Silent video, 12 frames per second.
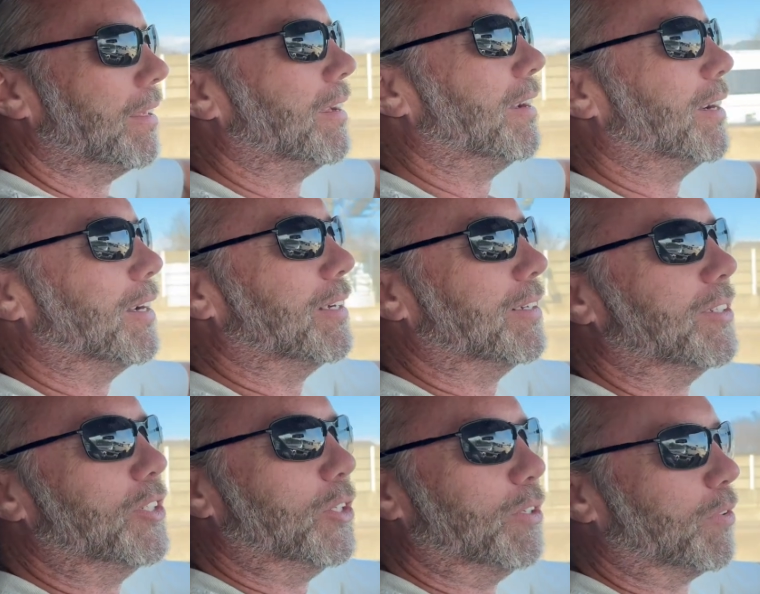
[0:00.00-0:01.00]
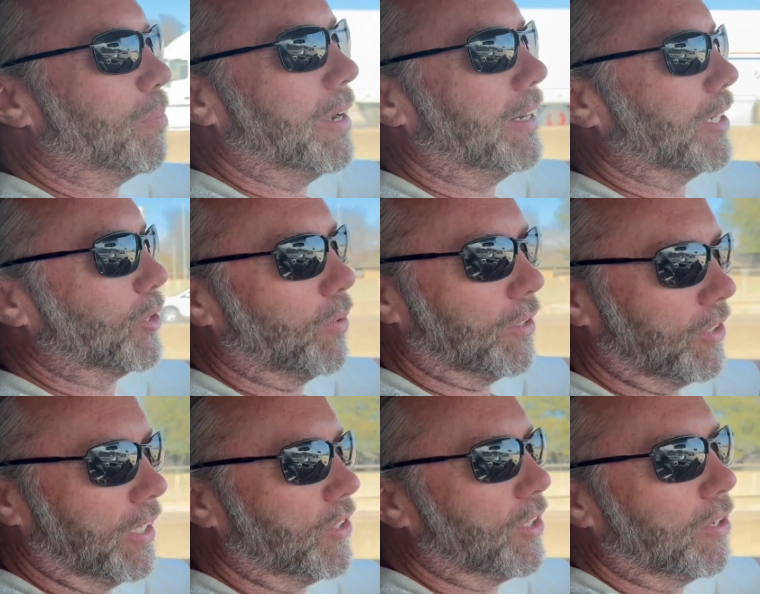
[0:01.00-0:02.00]
uh, due for my next oil
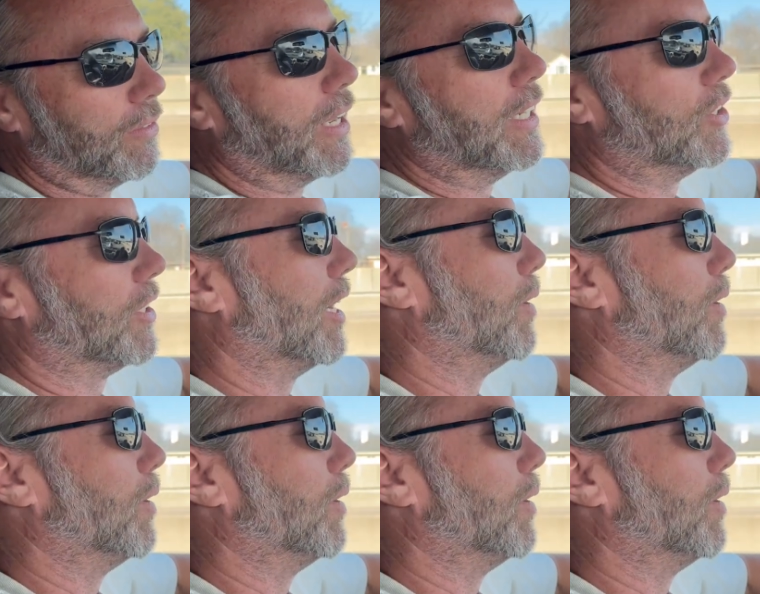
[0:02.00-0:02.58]
change, so I just got